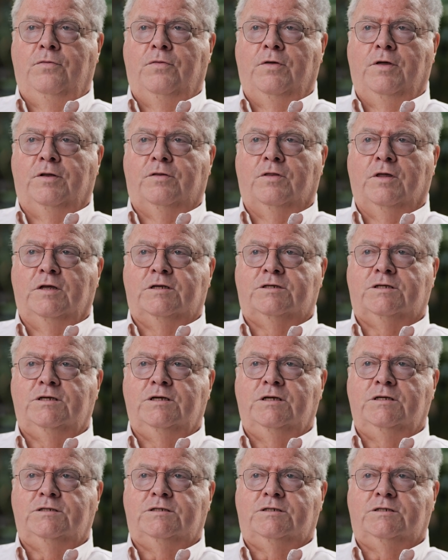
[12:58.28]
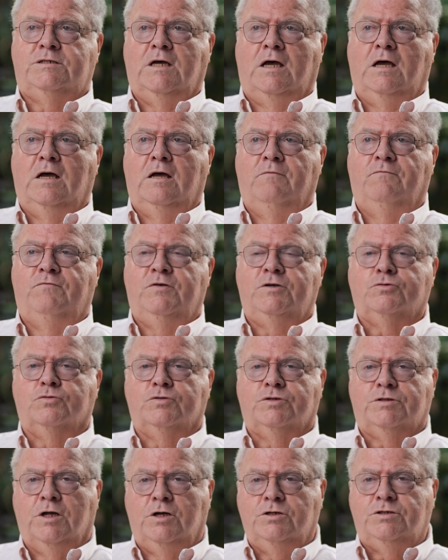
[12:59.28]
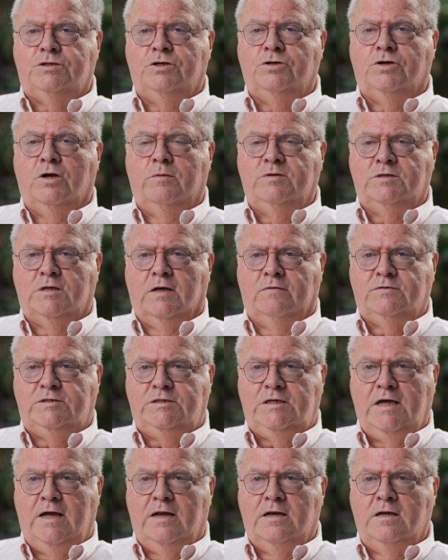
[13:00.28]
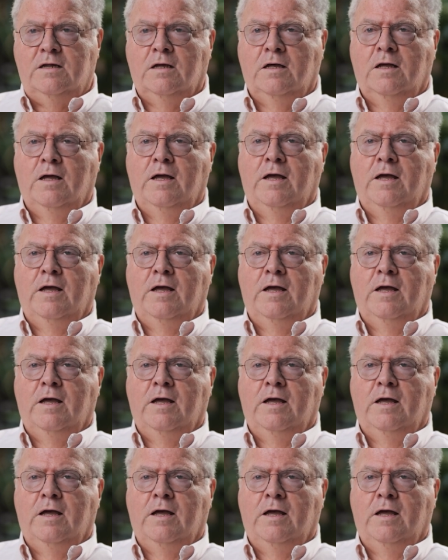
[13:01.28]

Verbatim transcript: that this is uh, visual snow syndrome, as I've said,